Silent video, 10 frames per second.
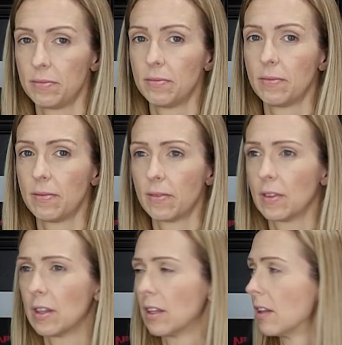
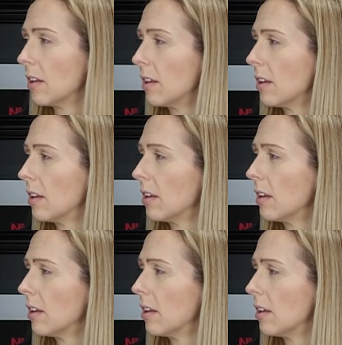
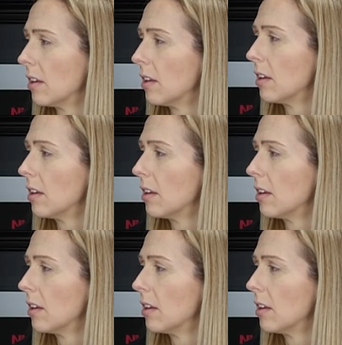No words are spoken by the person on screen.